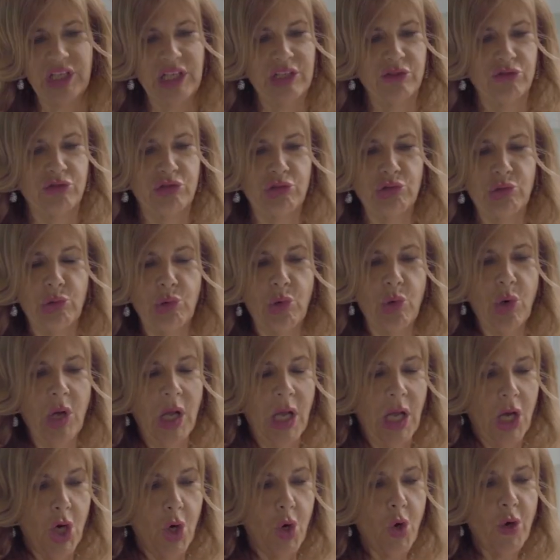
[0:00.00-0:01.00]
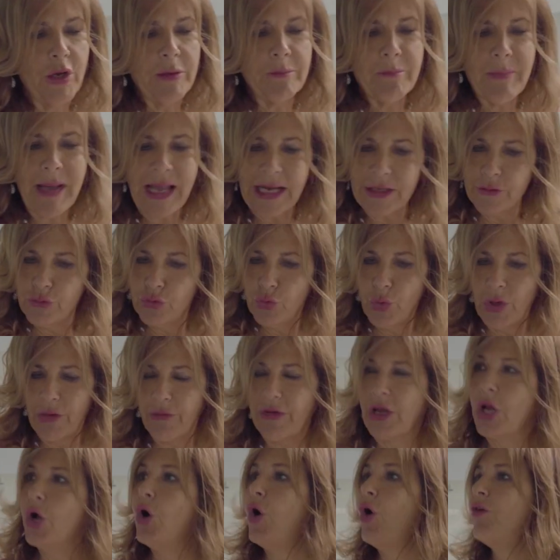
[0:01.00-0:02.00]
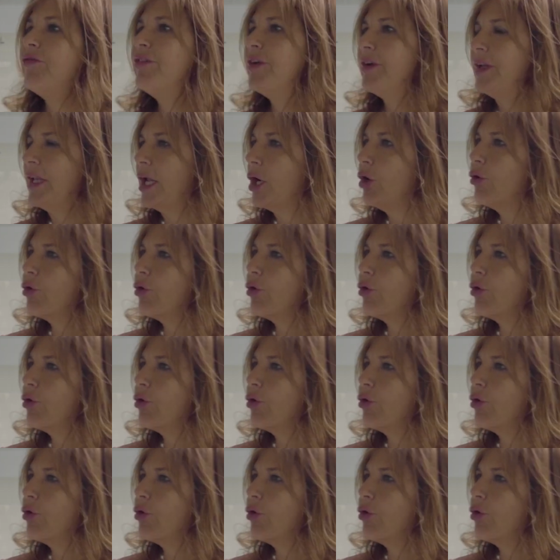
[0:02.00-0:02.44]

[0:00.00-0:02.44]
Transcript: uh, to going back to a recovery, a